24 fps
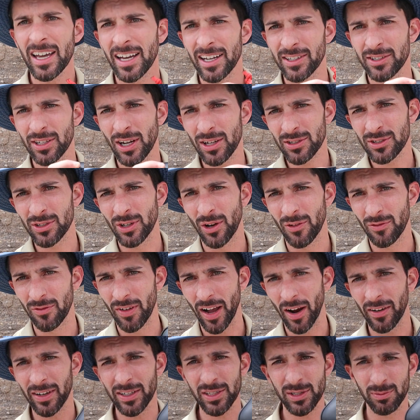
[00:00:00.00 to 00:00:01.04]
It's also
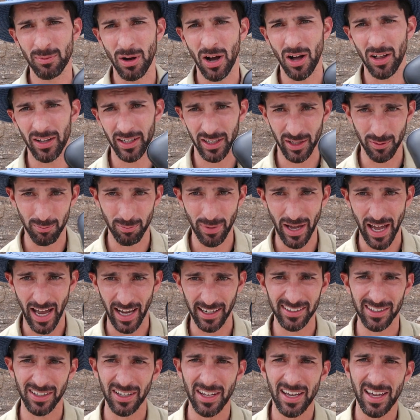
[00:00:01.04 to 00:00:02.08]
very small and
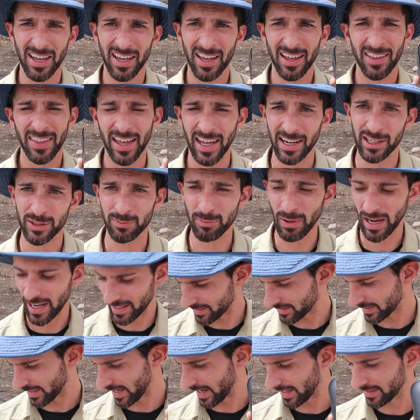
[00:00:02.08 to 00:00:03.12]
compact, that is by
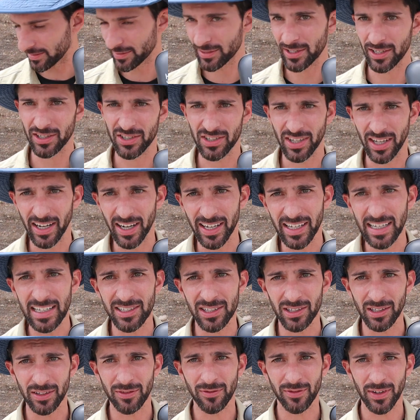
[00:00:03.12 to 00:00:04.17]
design, such that it
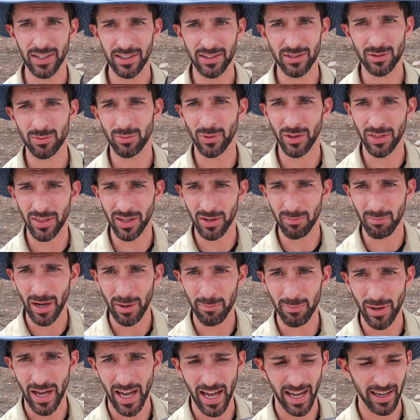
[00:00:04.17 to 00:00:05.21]
easily fits within my
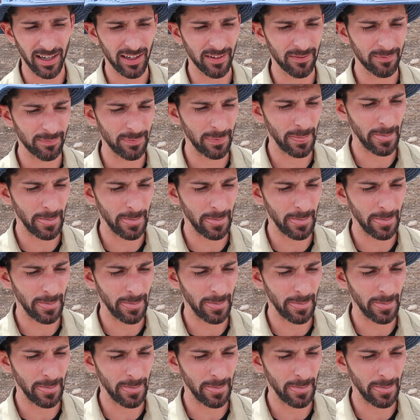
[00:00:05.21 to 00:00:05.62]
pack.